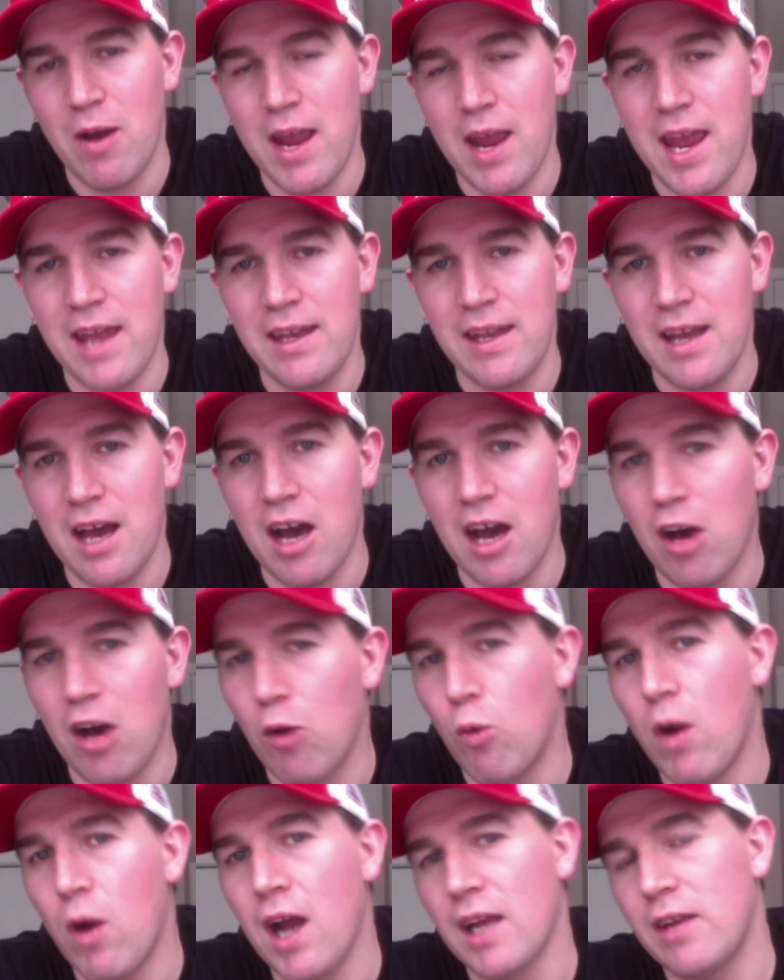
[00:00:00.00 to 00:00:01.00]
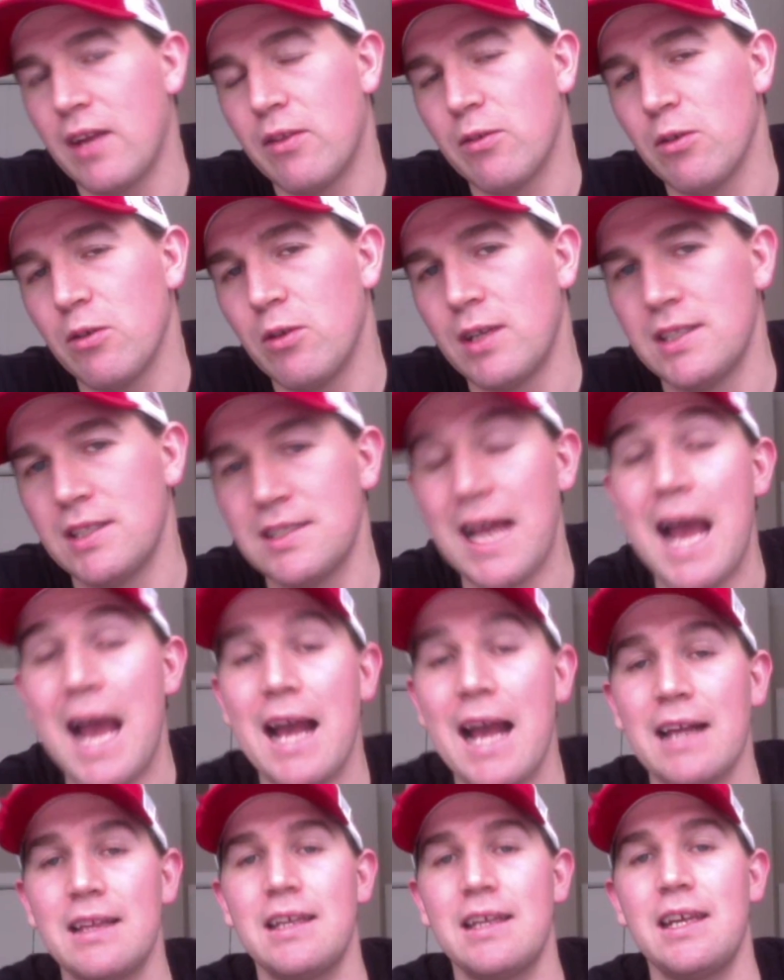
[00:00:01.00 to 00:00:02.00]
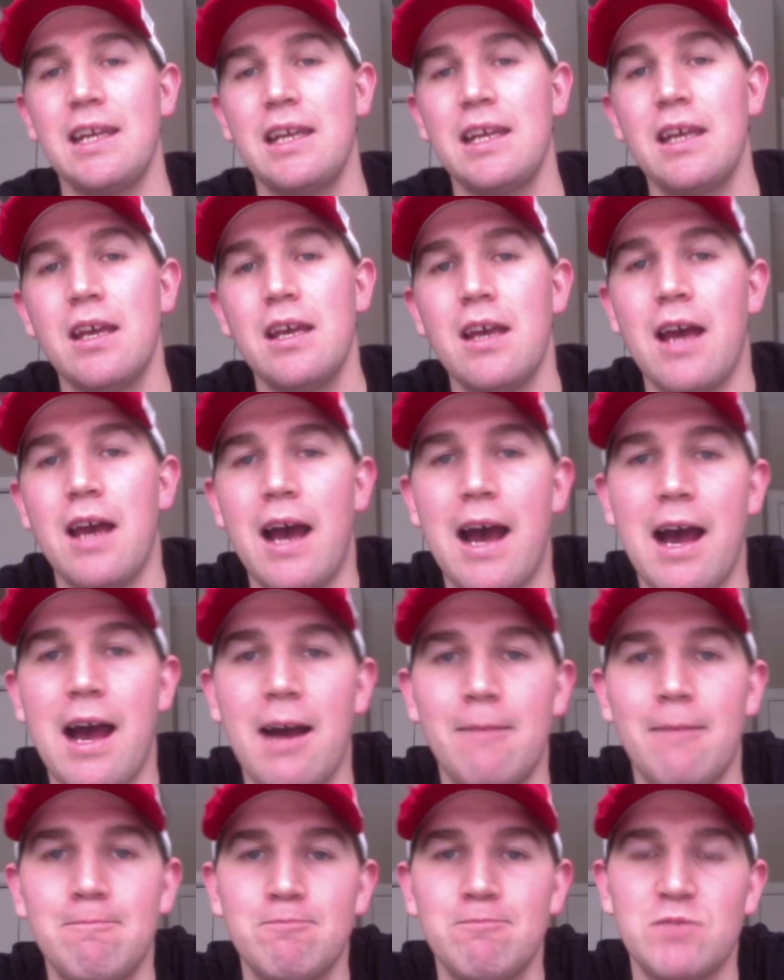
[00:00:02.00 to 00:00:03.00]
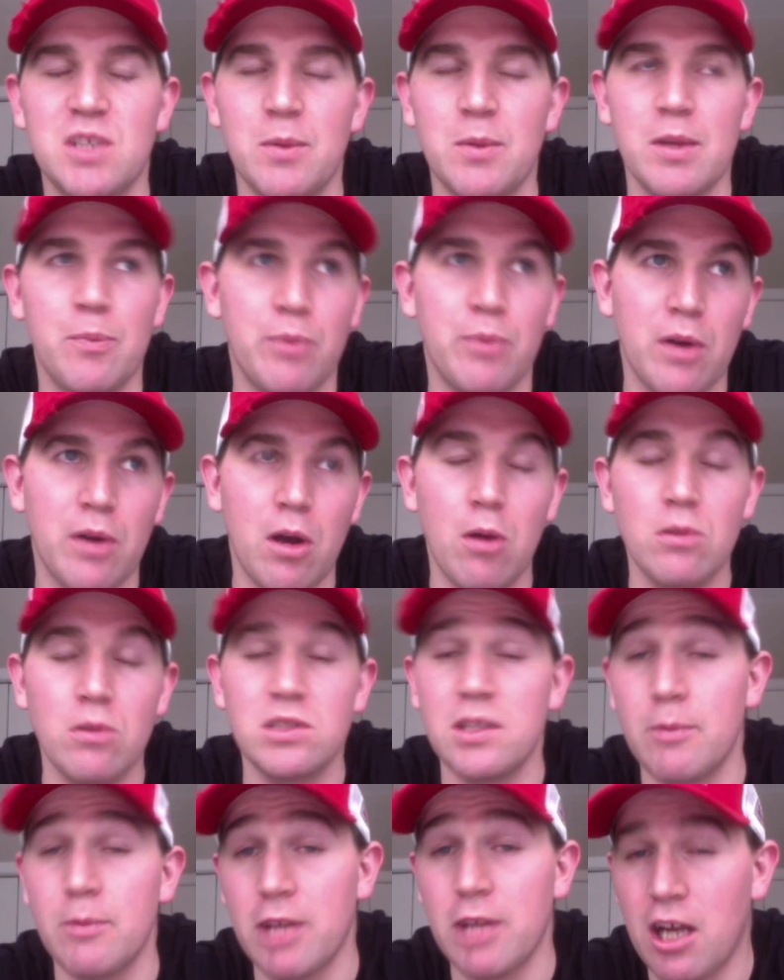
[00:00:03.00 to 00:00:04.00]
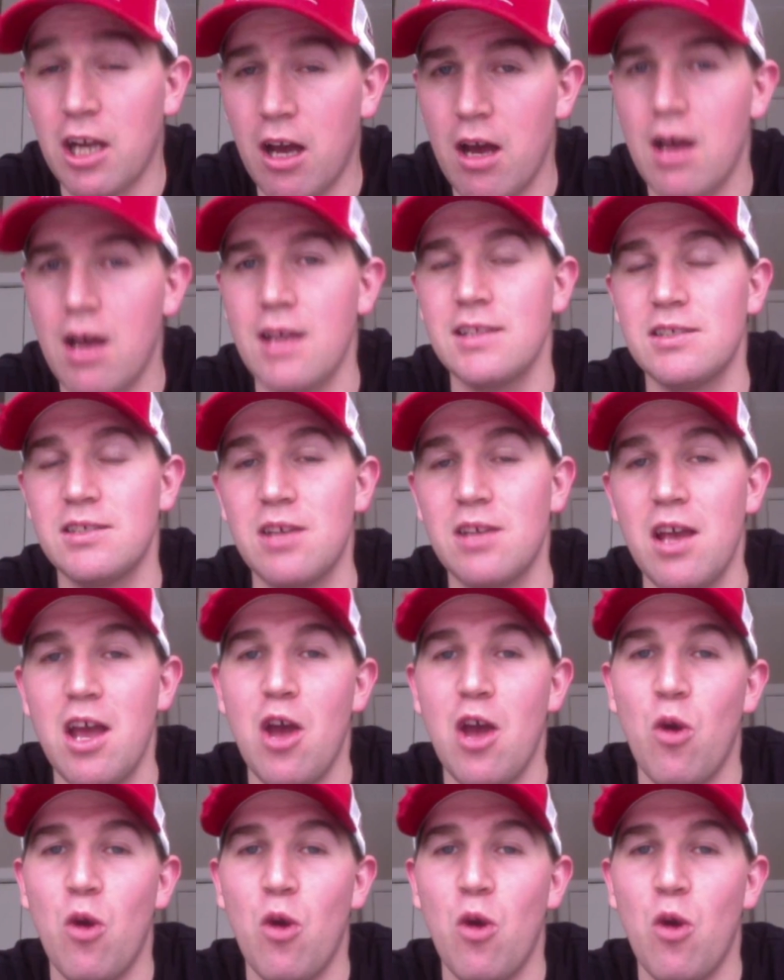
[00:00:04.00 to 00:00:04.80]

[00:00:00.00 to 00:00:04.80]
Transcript: and I'll walk you through exactly some of the pros, some of the cons,